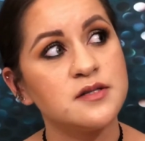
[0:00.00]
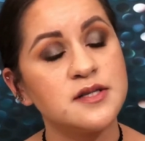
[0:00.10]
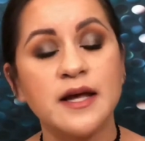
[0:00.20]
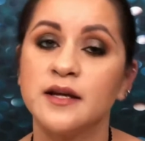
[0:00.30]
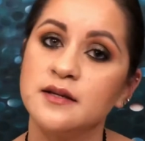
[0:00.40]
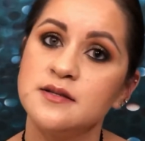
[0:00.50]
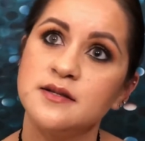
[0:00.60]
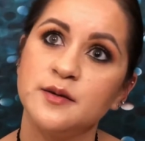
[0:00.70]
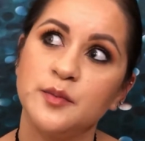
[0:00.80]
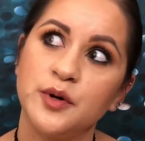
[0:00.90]
second
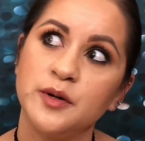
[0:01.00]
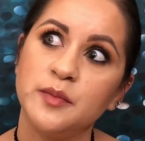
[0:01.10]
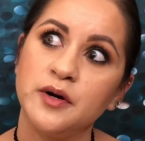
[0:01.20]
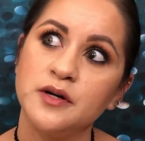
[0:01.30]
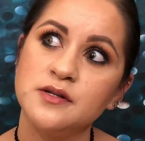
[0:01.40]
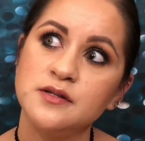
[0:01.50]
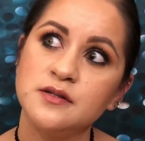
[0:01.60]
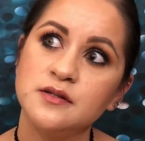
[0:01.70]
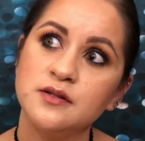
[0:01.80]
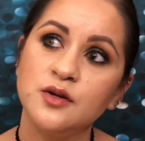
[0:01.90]
important part,
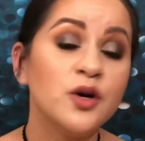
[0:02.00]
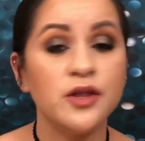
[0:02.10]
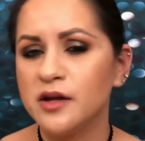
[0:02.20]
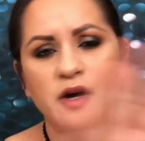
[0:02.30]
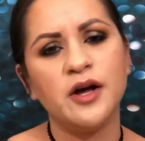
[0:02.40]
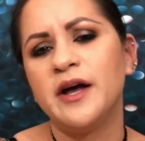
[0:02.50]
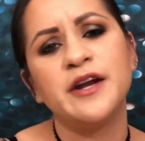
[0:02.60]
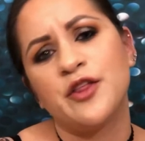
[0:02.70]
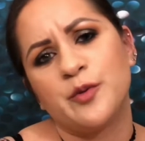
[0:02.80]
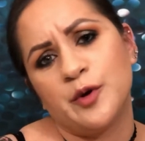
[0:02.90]

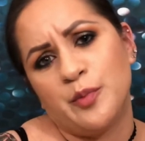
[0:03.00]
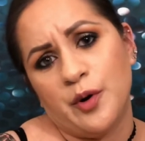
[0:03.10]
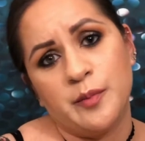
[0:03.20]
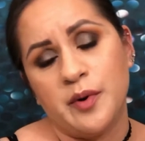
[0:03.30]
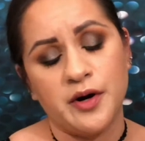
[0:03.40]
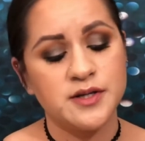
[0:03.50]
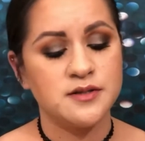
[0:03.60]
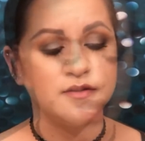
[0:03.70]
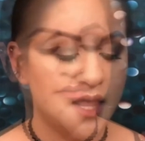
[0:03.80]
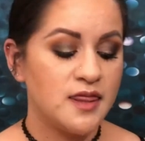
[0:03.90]
another important
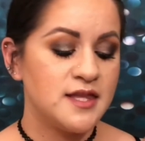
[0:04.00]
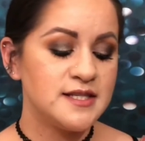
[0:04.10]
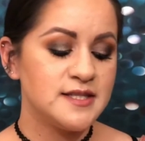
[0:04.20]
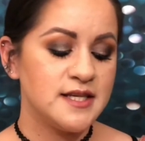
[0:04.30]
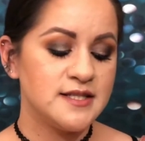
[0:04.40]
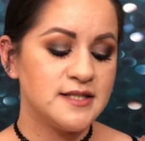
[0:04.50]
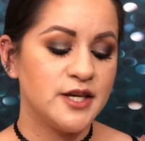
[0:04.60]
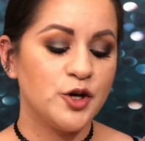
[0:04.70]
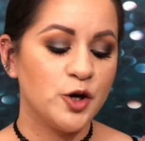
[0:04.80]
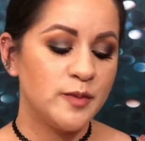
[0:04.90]
part. This is
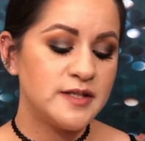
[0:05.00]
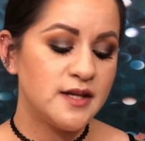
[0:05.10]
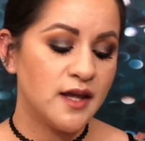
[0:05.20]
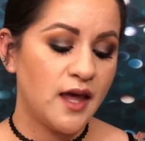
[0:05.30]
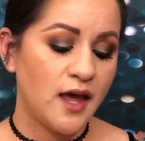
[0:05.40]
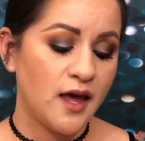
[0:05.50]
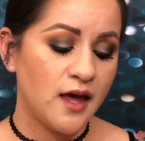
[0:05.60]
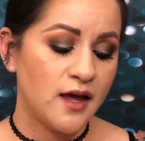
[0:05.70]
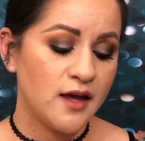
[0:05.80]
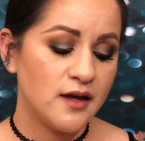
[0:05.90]
the Urban
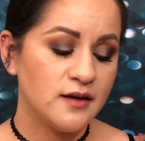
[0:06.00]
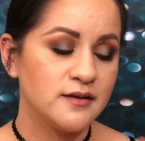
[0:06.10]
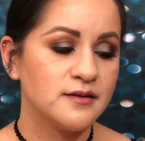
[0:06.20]
Decay.